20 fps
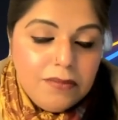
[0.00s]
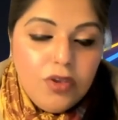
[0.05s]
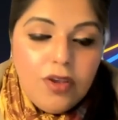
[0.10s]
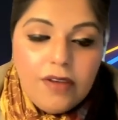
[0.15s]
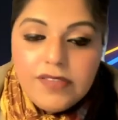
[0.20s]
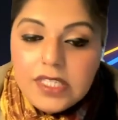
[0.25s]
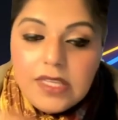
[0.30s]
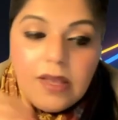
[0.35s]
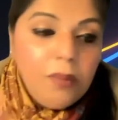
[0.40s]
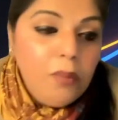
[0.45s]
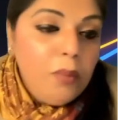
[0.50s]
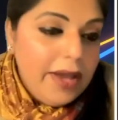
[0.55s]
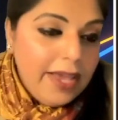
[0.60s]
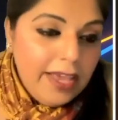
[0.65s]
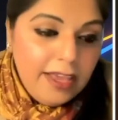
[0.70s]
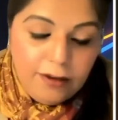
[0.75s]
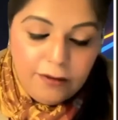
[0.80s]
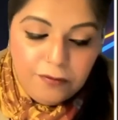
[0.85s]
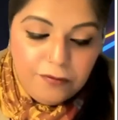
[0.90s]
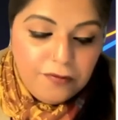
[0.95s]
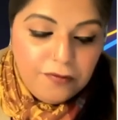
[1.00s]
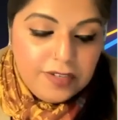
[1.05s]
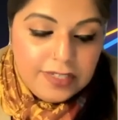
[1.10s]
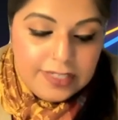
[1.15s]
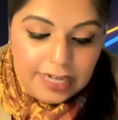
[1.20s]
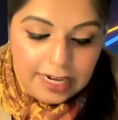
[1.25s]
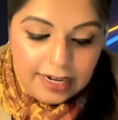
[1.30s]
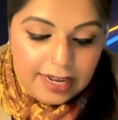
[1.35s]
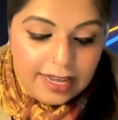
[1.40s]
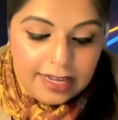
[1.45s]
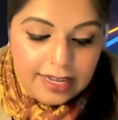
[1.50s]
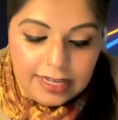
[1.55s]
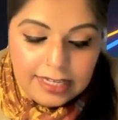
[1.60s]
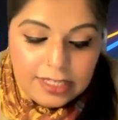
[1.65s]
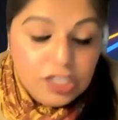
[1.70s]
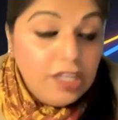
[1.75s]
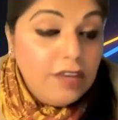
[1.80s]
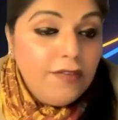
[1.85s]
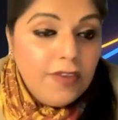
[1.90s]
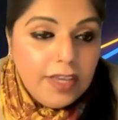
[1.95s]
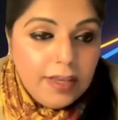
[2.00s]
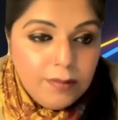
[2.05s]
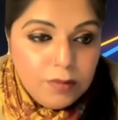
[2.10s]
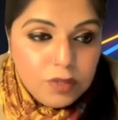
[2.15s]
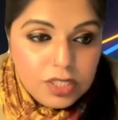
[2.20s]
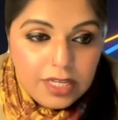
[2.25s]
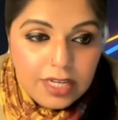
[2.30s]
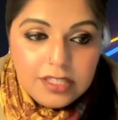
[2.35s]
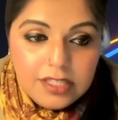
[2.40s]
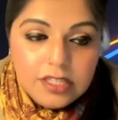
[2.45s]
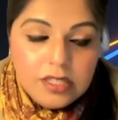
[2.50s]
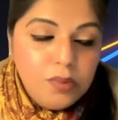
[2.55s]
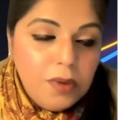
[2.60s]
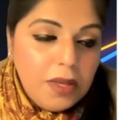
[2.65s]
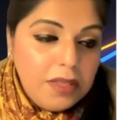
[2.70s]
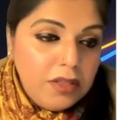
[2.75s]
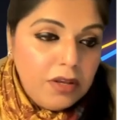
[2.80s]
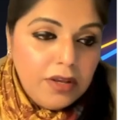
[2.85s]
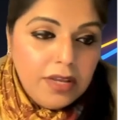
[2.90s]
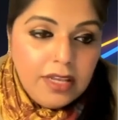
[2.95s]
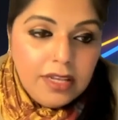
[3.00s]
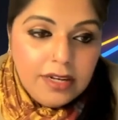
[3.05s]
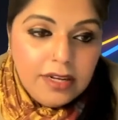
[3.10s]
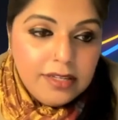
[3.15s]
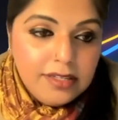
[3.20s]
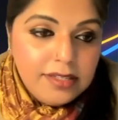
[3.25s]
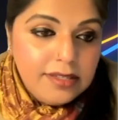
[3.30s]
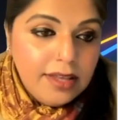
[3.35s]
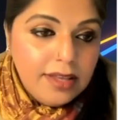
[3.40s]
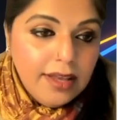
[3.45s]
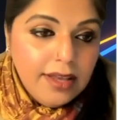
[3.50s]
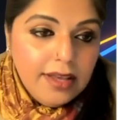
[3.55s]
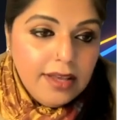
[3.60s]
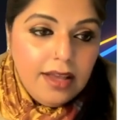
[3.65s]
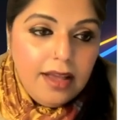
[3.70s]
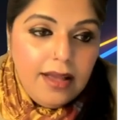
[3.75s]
you have some way of achieving hemostasis, whether it is